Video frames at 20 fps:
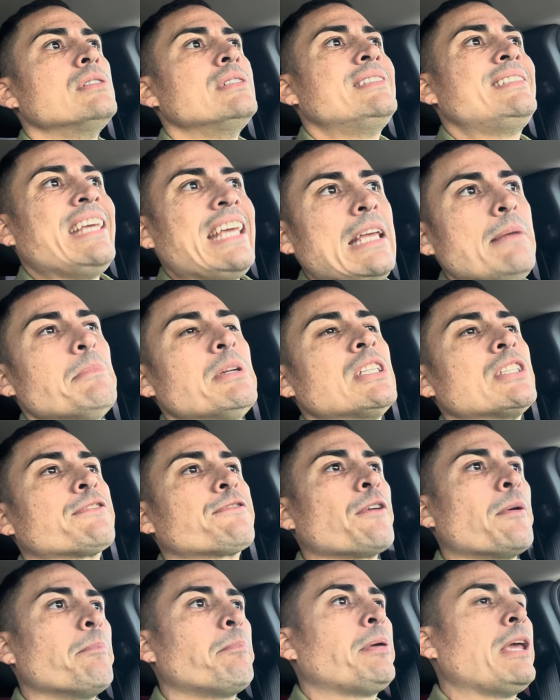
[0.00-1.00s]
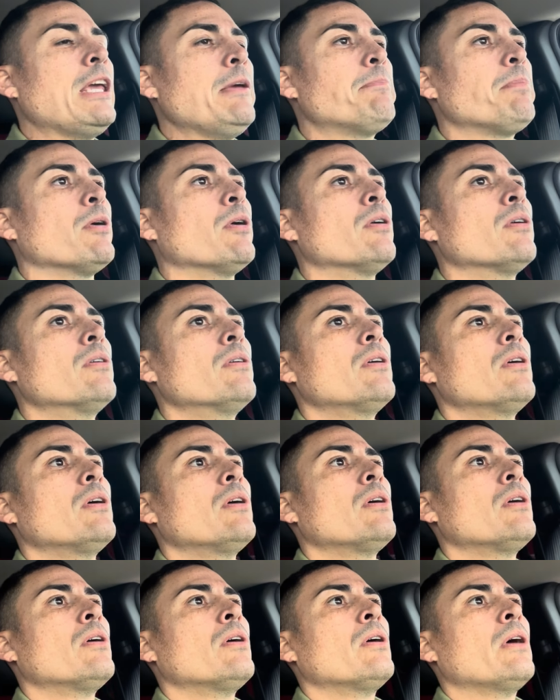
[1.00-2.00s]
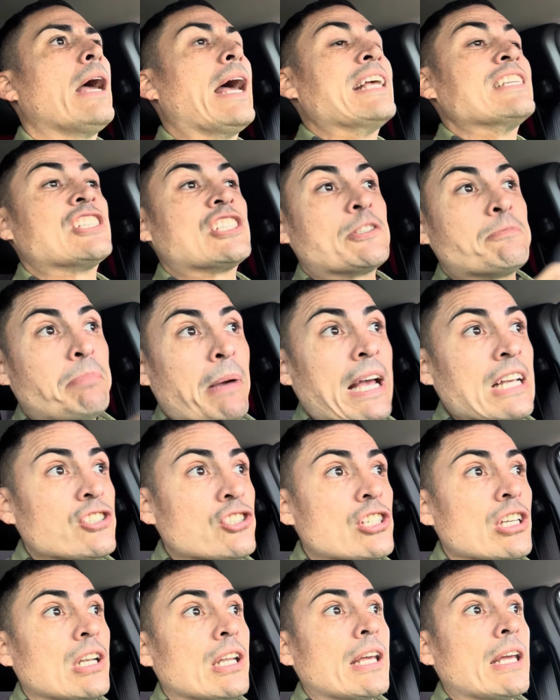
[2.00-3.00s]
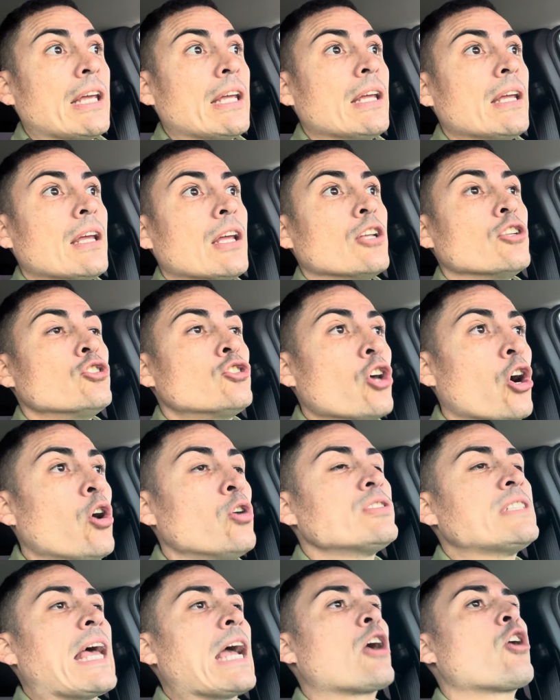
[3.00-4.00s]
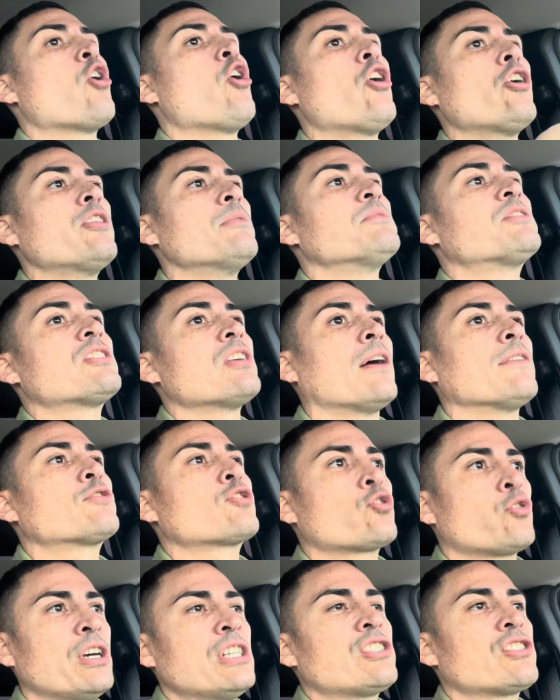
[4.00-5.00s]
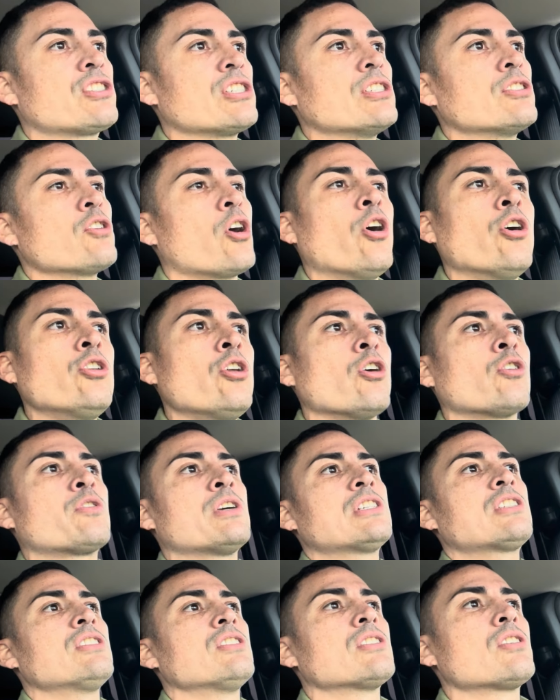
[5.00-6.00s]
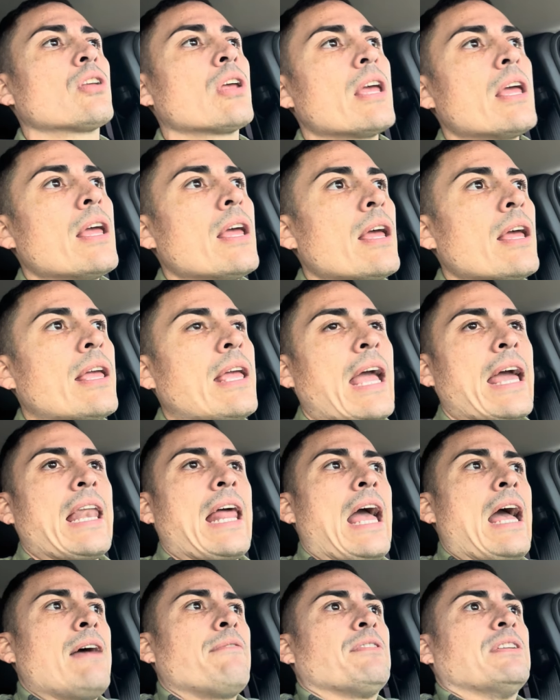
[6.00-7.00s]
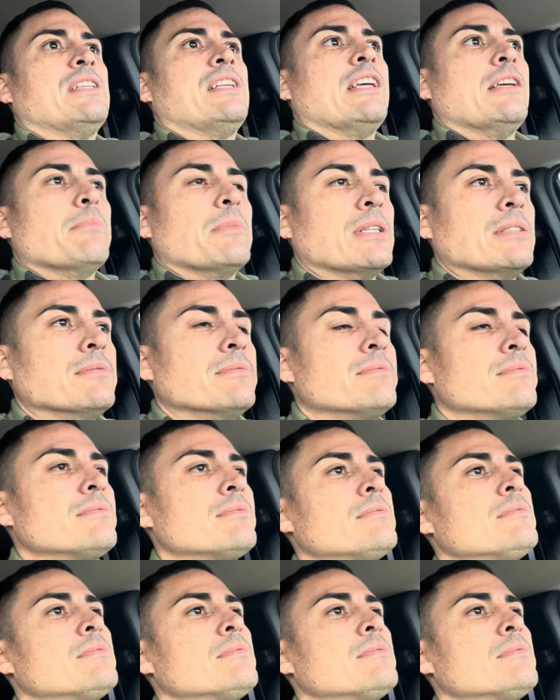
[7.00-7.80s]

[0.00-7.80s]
demons from people, especially those that call themselves Christians. Oh no, Christians can't have a demon.